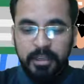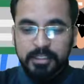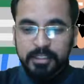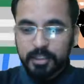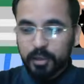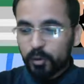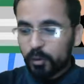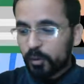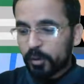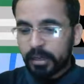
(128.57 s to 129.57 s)

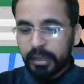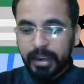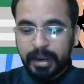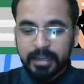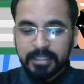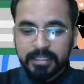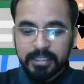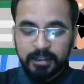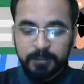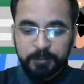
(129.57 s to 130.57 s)
So here's
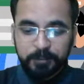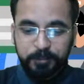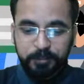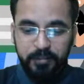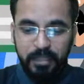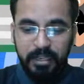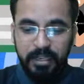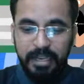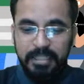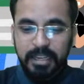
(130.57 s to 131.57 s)

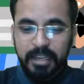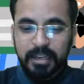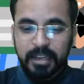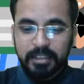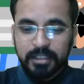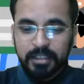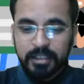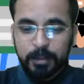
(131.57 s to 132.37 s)
yet another